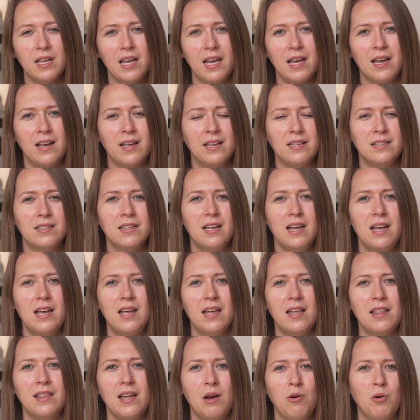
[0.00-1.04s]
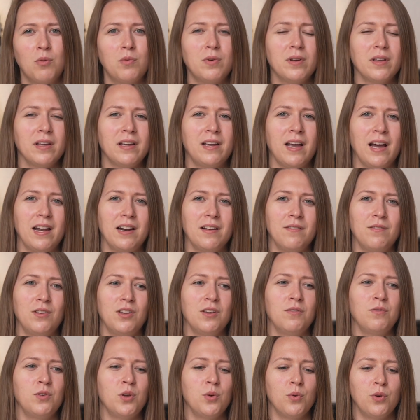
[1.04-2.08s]
and that will really kind of
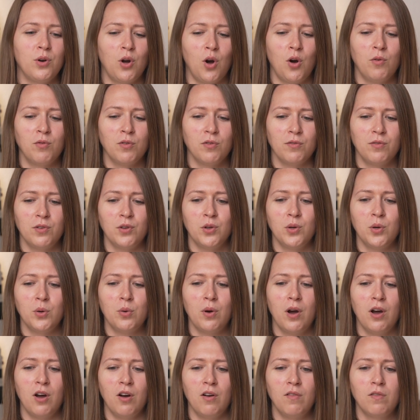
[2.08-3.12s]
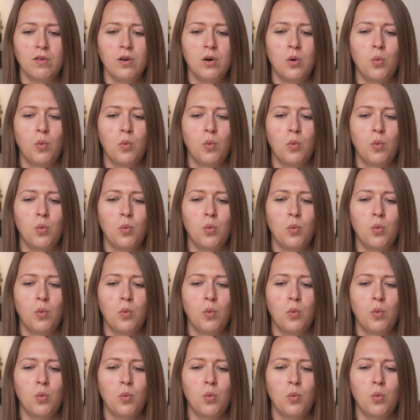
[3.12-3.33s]
give you an overview of